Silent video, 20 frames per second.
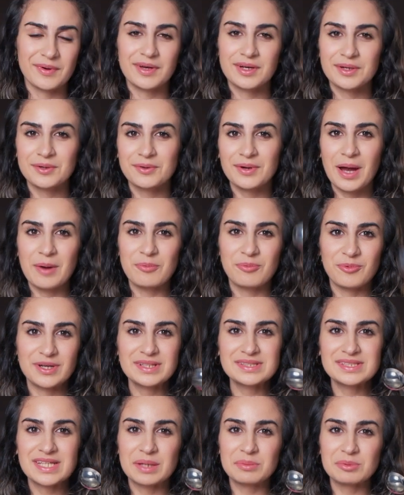we're gonna grab
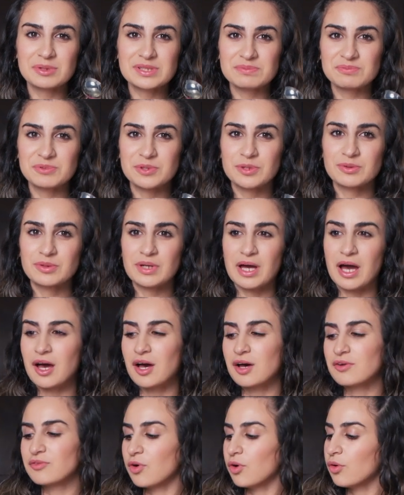one tablespoon
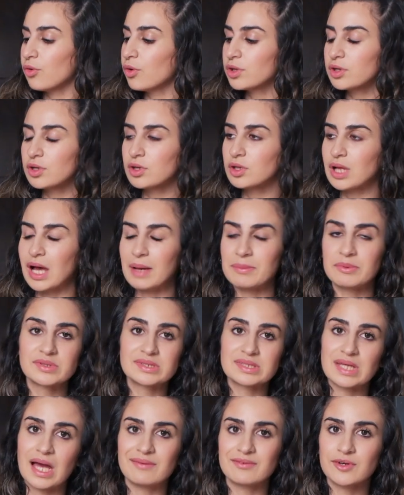of oil. I'm
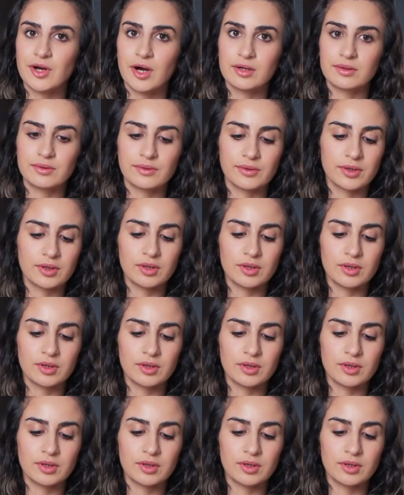using avocado